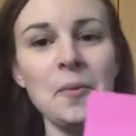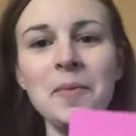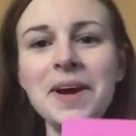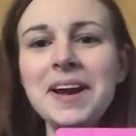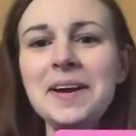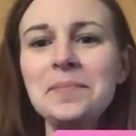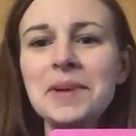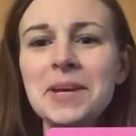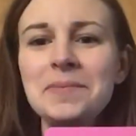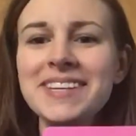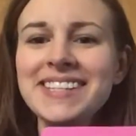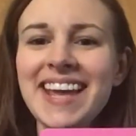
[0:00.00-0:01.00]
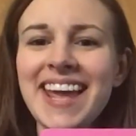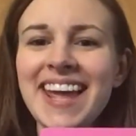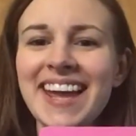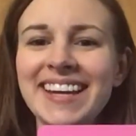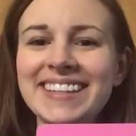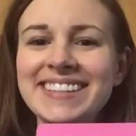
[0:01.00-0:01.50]
Where are baby's
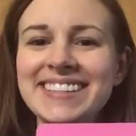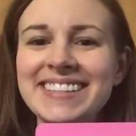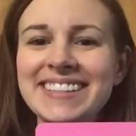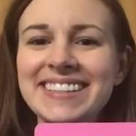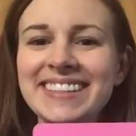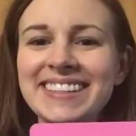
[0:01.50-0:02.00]
hands?